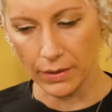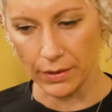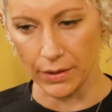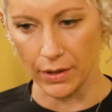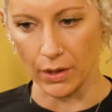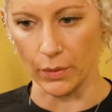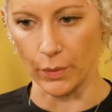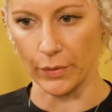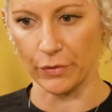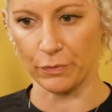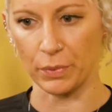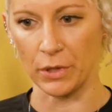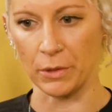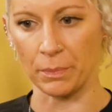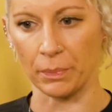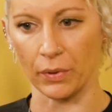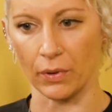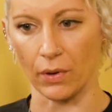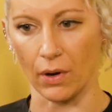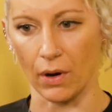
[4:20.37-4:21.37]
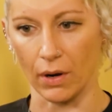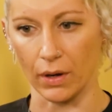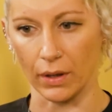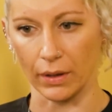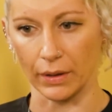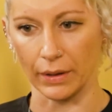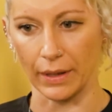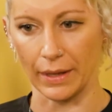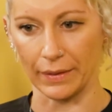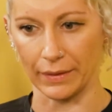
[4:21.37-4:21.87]
If people
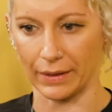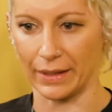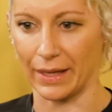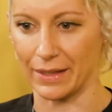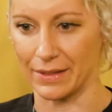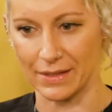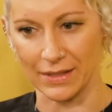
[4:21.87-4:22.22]
are, and again,